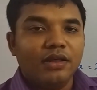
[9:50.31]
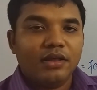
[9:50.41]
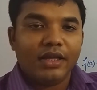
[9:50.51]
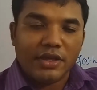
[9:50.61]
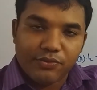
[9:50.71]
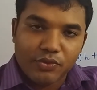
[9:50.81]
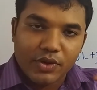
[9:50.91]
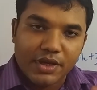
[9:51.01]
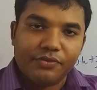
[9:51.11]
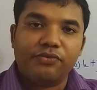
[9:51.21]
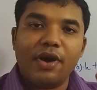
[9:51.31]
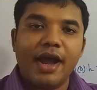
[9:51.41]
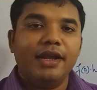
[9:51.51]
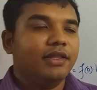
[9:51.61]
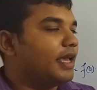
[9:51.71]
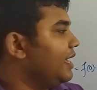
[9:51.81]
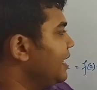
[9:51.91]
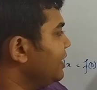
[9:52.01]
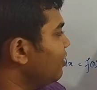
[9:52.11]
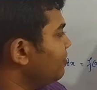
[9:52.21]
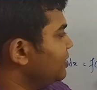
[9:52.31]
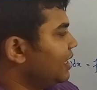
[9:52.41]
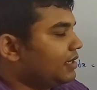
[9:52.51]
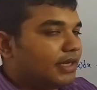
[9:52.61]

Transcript: if we find the area of that